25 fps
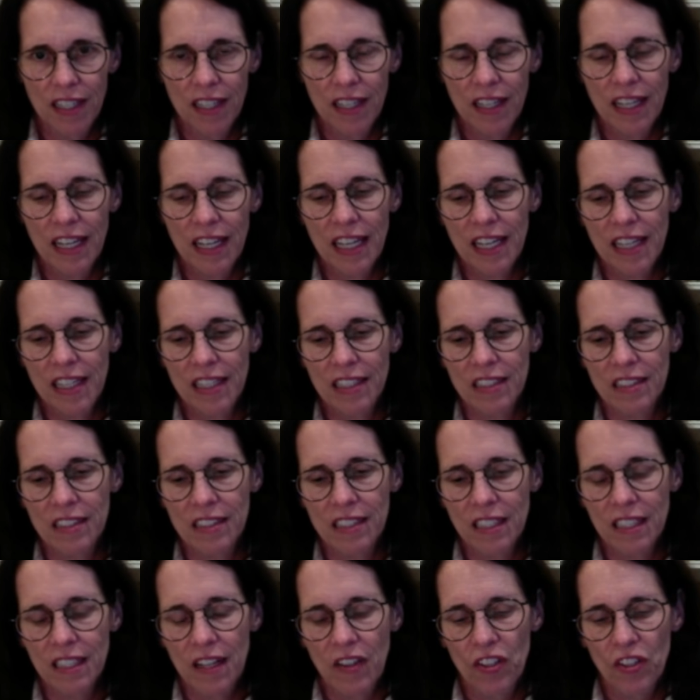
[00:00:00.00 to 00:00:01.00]
And
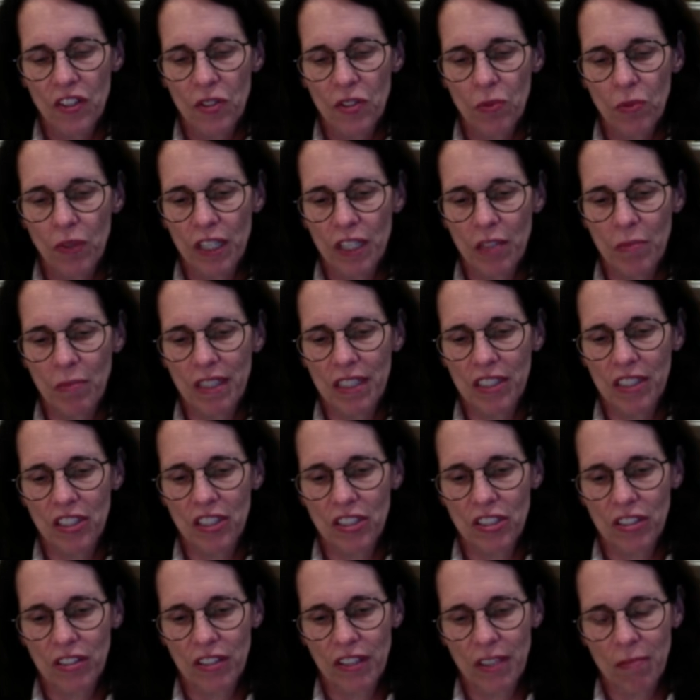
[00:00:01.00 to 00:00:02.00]
you want to make
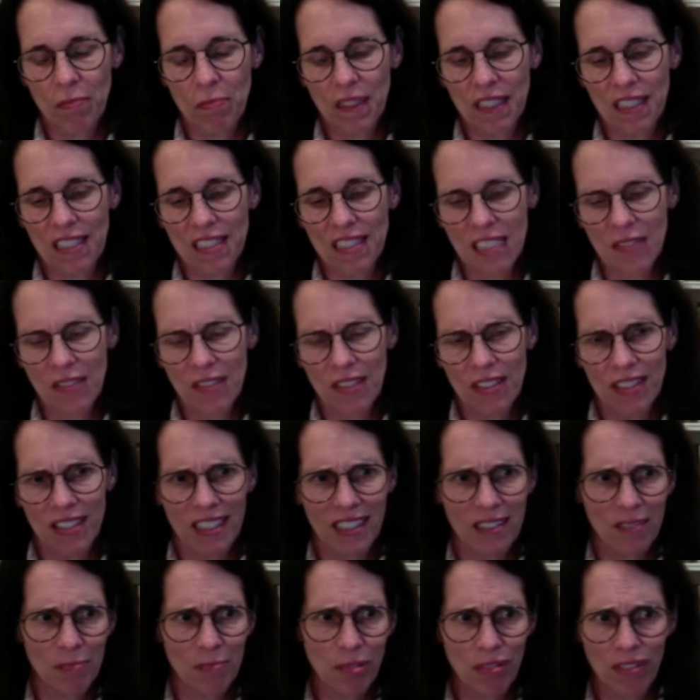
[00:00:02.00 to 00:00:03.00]
sure that, because
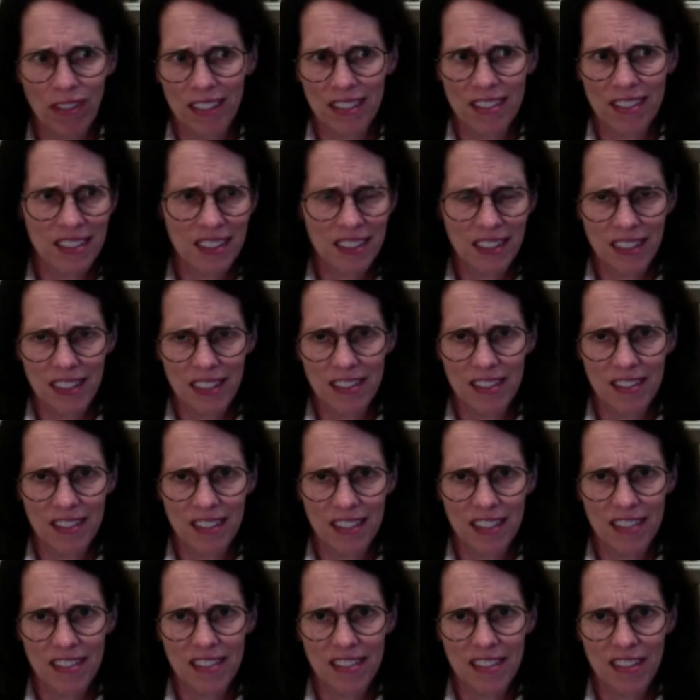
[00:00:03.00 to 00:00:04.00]
everything plugs in these days,